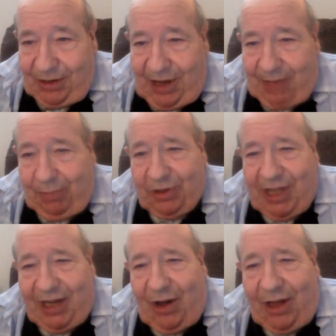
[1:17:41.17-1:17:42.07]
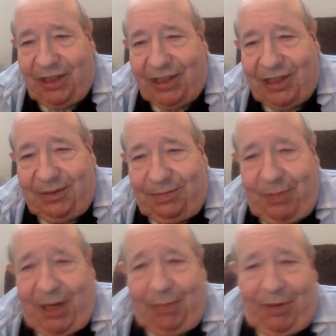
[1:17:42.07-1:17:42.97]
I put that on just a
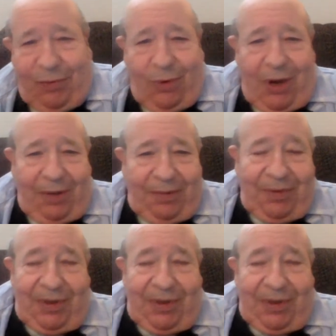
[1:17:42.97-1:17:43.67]
minute before I